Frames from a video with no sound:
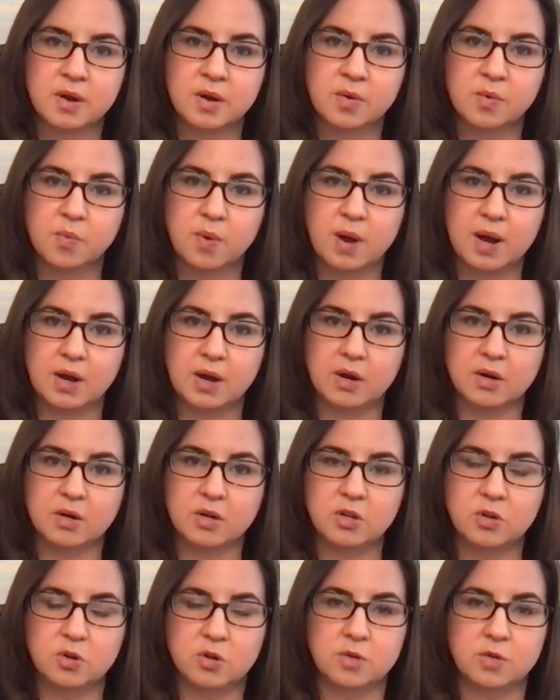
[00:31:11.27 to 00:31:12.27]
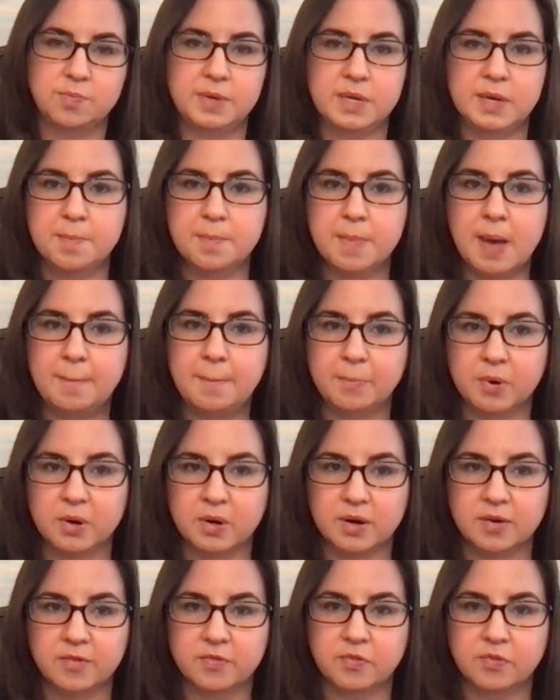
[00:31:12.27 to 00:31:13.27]
where you could be a
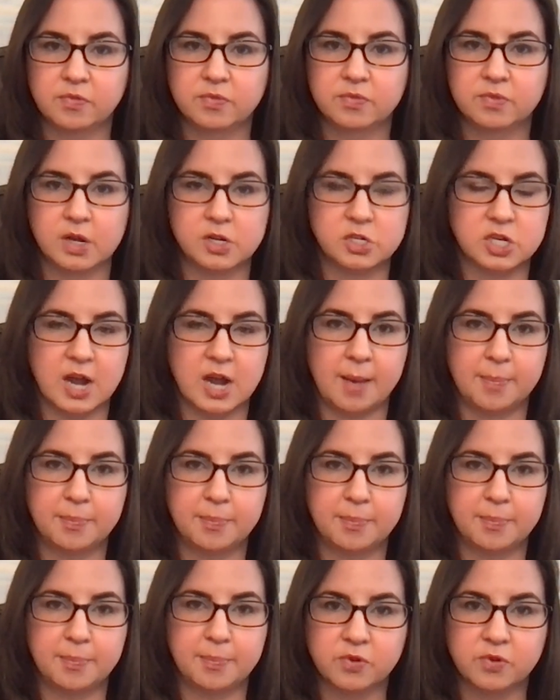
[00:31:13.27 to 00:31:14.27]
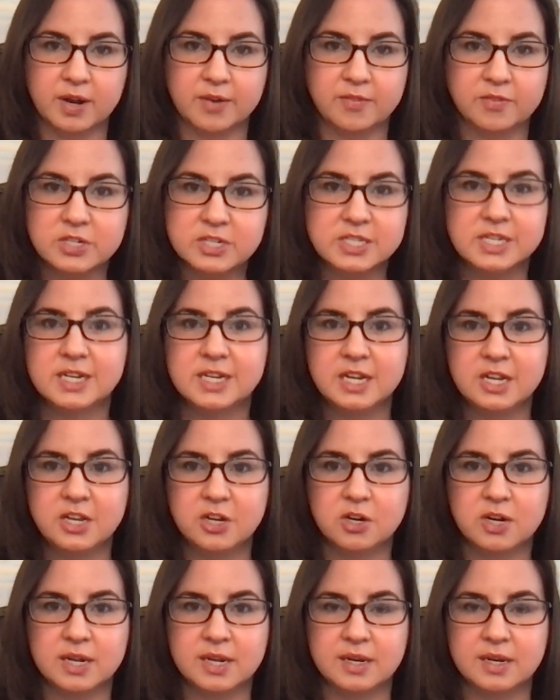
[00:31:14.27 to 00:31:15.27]
member of a chapter of whatever city
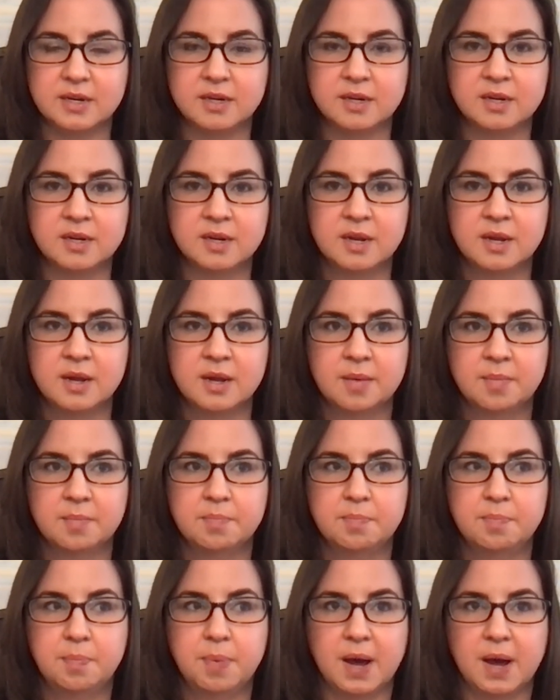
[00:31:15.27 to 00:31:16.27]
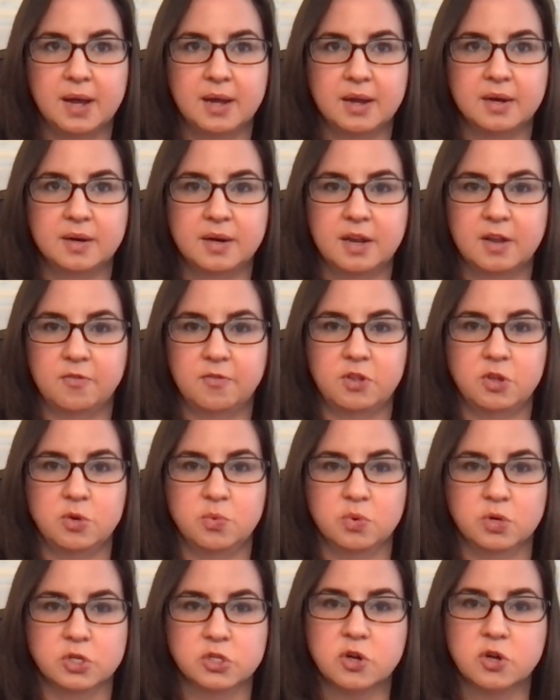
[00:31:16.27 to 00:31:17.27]
you're in. But if you
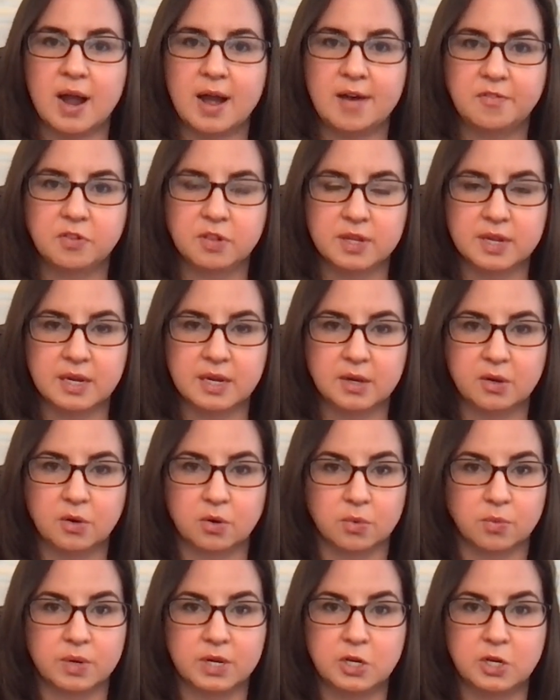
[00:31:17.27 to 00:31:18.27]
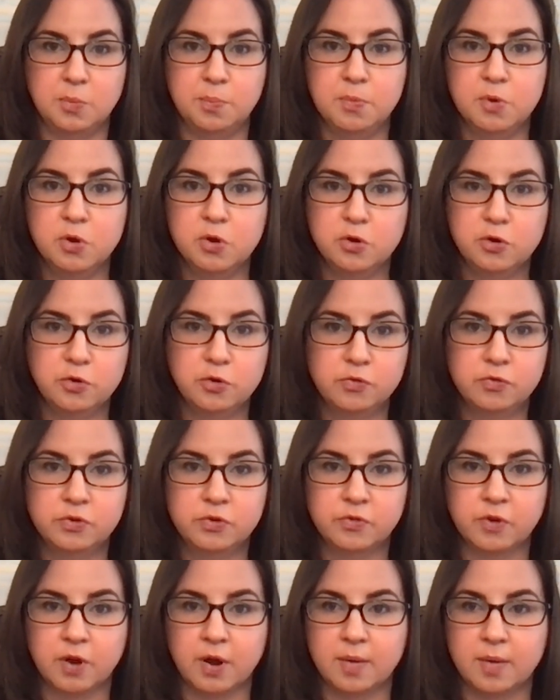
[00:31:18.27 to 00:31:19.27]
were traveling or when you moved
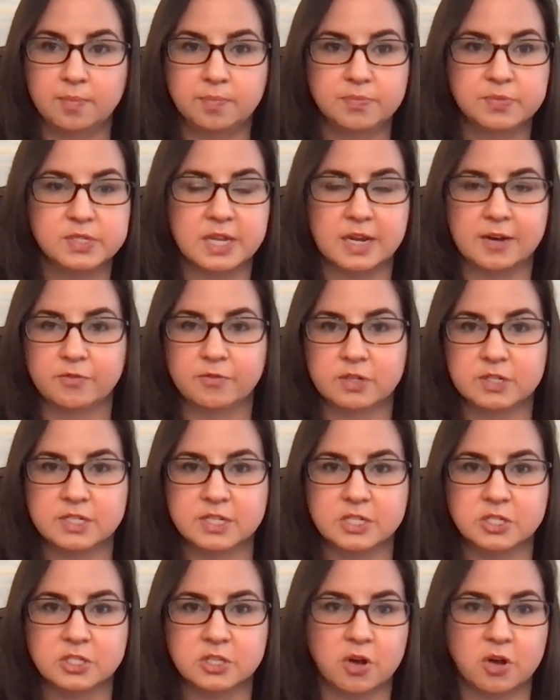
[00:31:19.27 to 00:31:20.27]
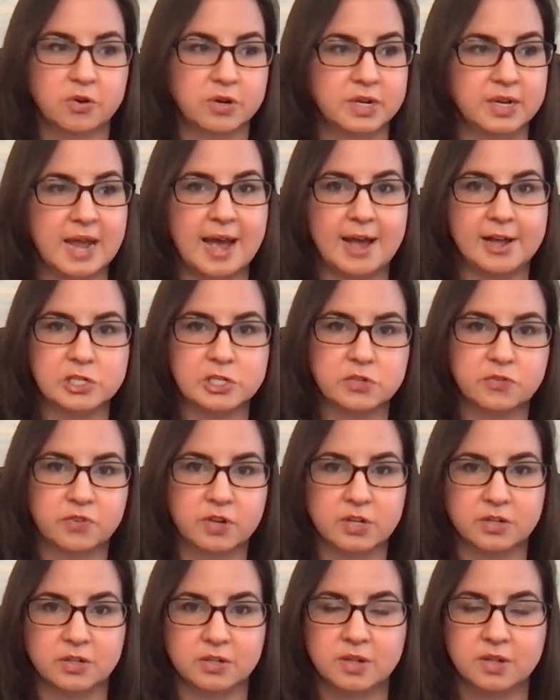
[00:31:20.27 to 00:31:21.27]
from San Francisco to
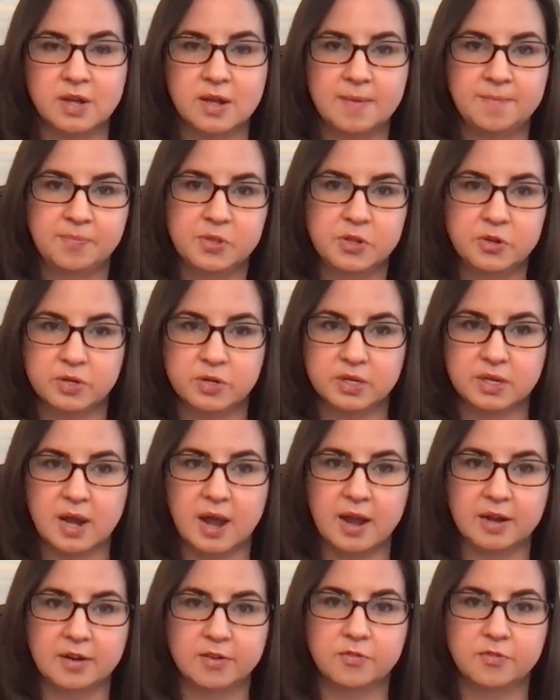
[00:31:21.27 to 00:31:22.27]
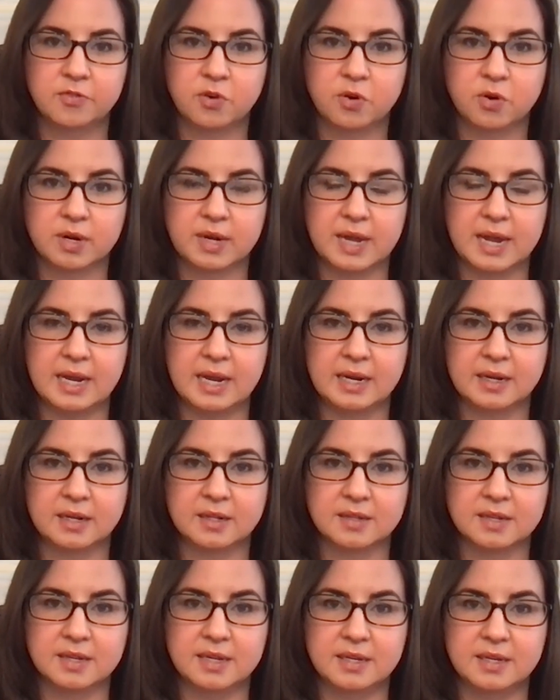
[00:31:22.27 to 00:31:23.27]
Nashville, you could kind of
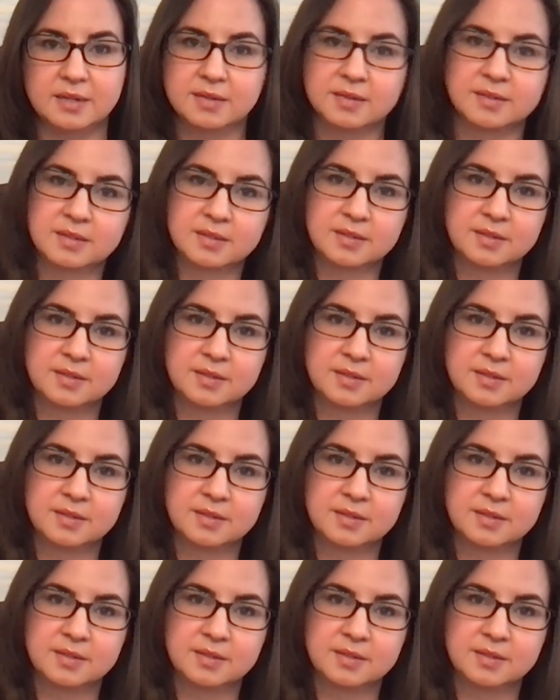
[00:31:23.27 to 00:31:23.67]
organically